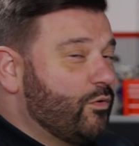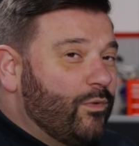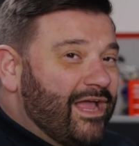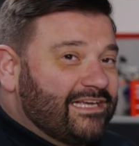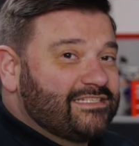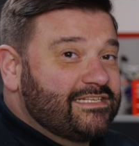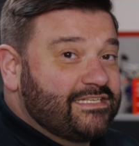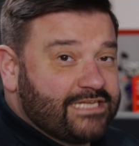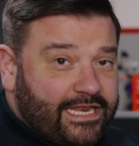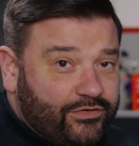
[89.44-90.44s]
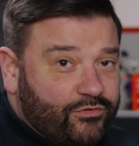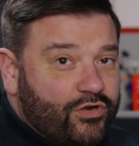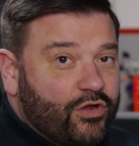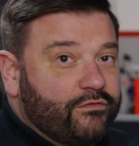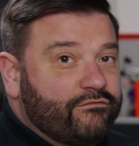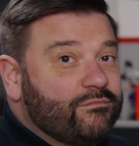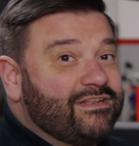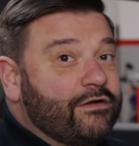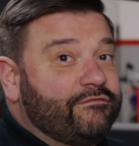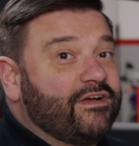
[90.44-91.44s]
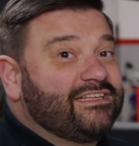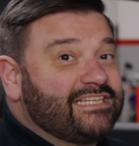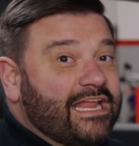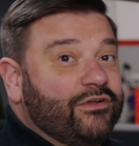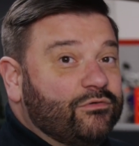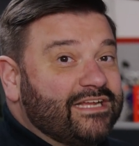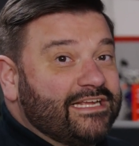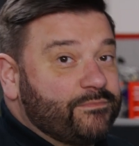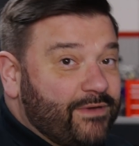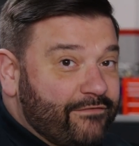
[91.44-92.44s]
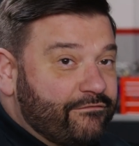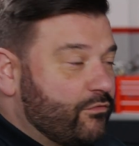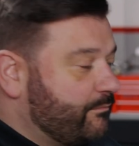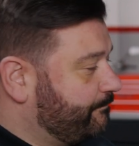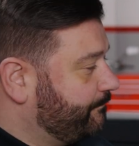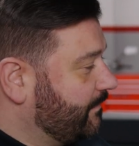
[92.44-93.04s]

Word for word: We access the technical note from Delphi's technical data platform.